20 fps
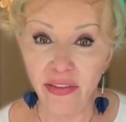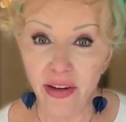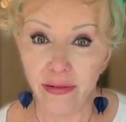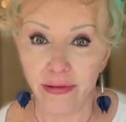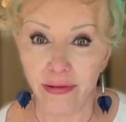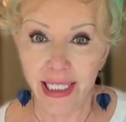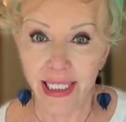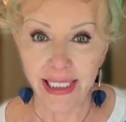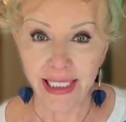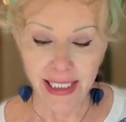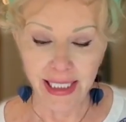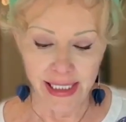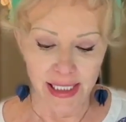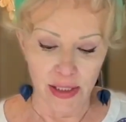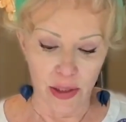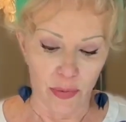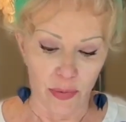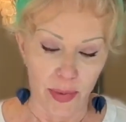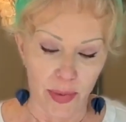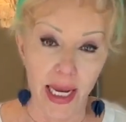it really does
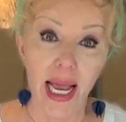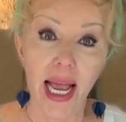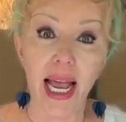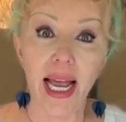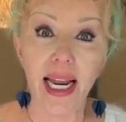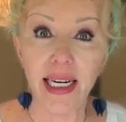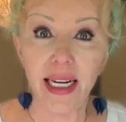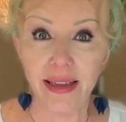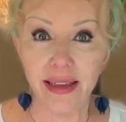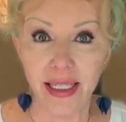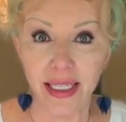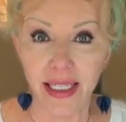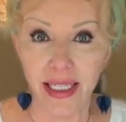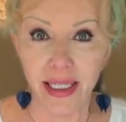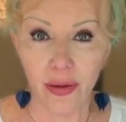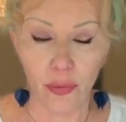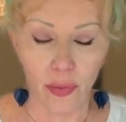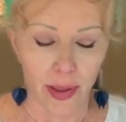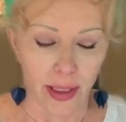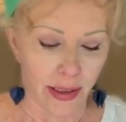suit me, and I think
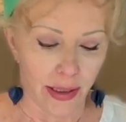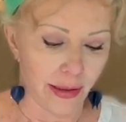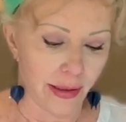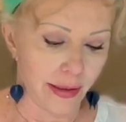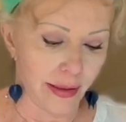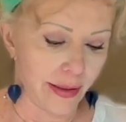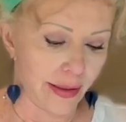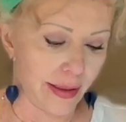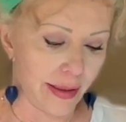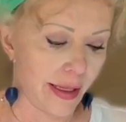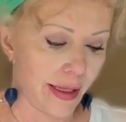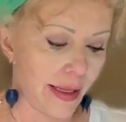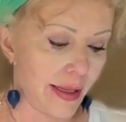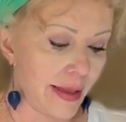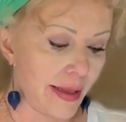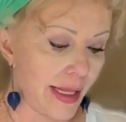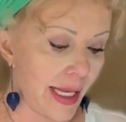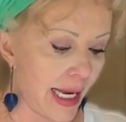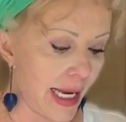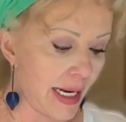it will,
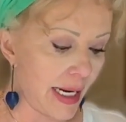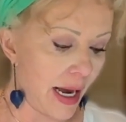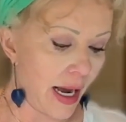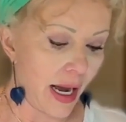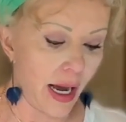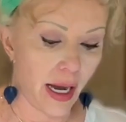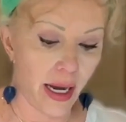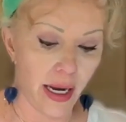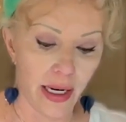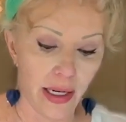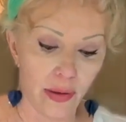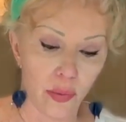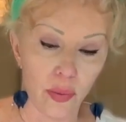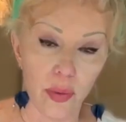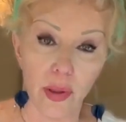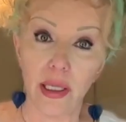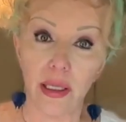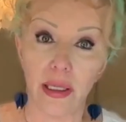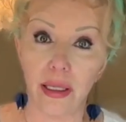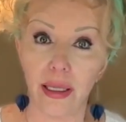then I
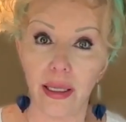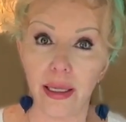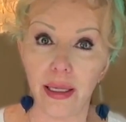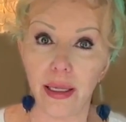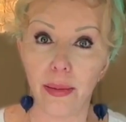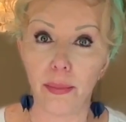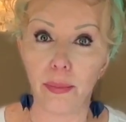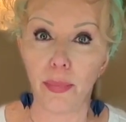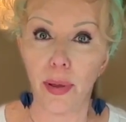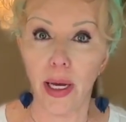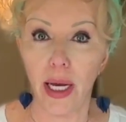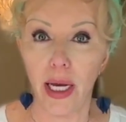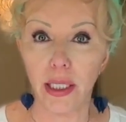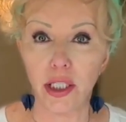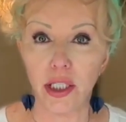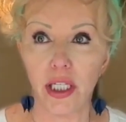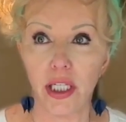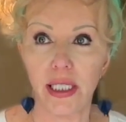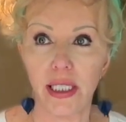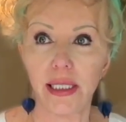will
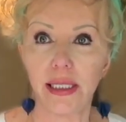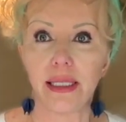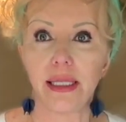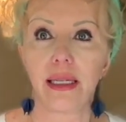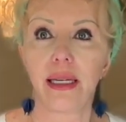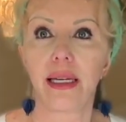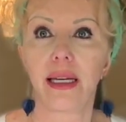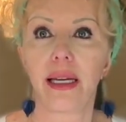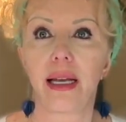purchase,